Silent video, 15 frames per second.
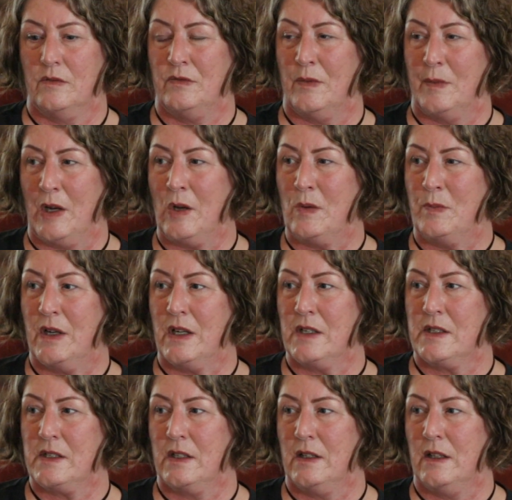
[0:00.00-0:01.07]
for my own
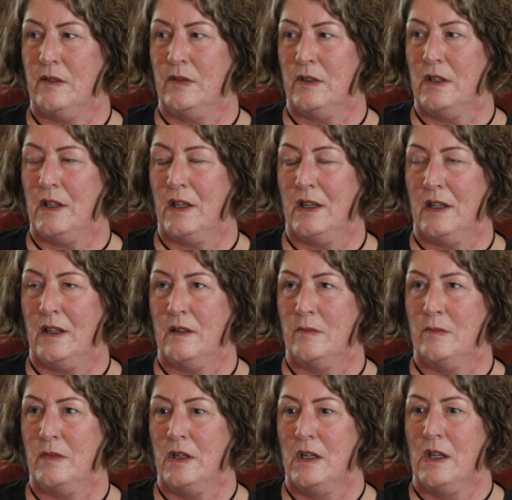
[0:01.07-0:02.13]
personal level.
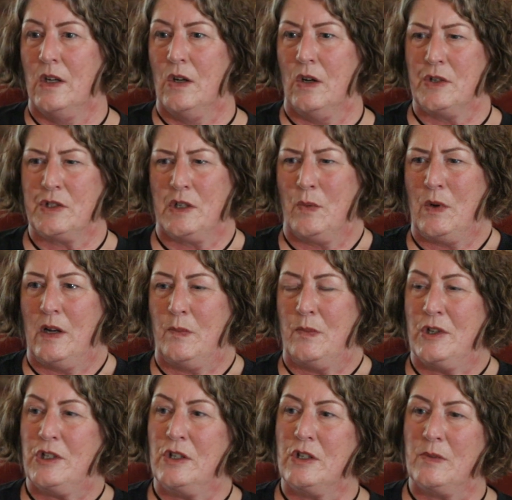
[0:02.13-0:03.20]
Also, when I
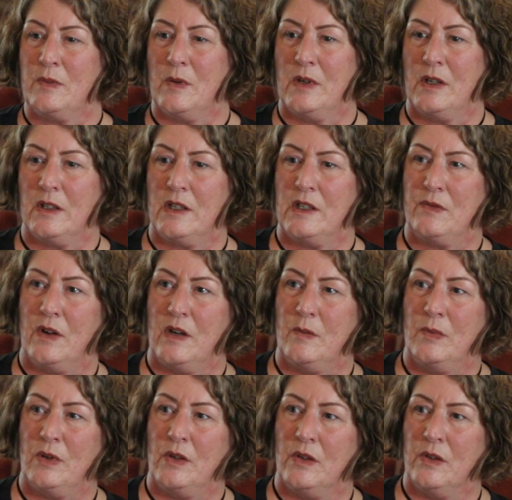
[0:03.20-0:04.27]
produce my work, it's very
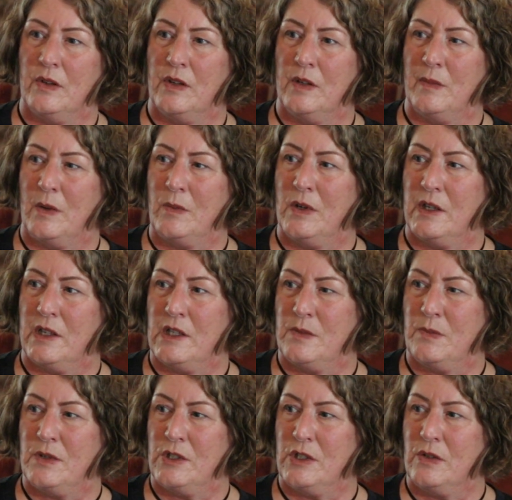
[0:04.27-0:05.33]
important that my work is
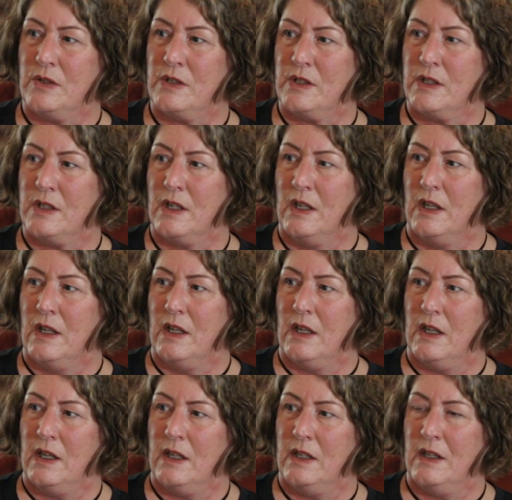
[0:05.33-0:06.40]
produced
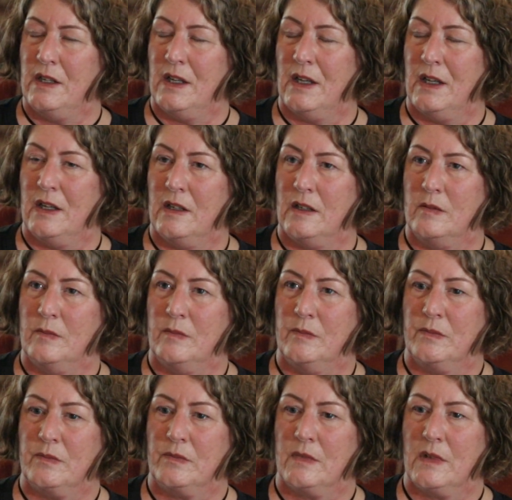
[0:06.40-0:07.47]
in
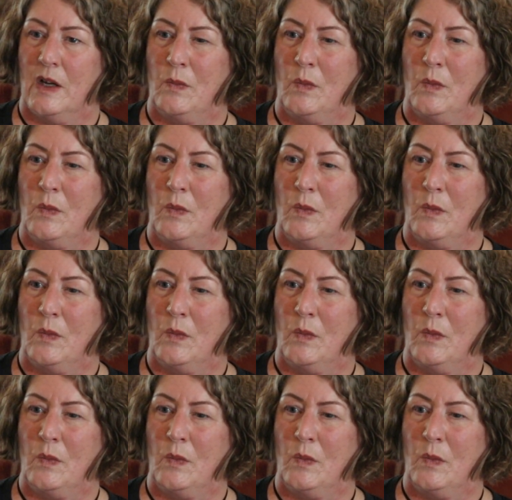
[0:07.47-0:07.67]
a